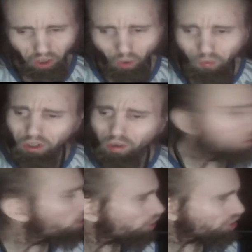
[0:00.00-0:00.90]
know
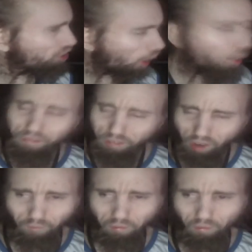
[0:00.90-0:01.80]
you, don't
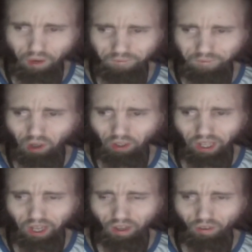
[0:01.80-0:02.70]
show up to my fucking
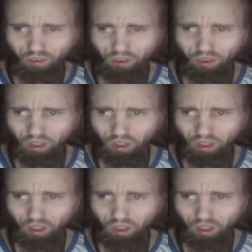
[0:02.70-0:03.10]
house.